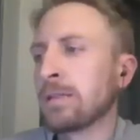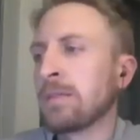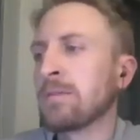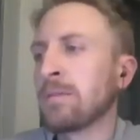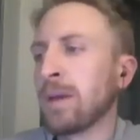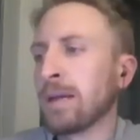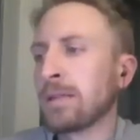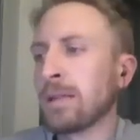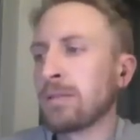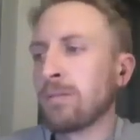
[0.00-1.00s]
seem to make
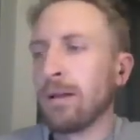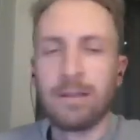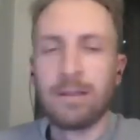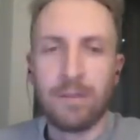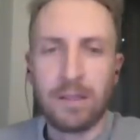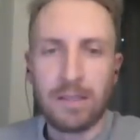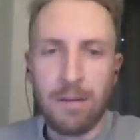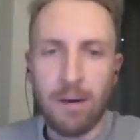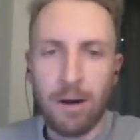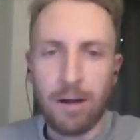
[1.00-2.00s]
sense relative to the
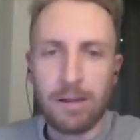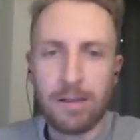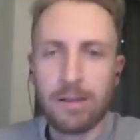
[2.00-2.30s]
state markets.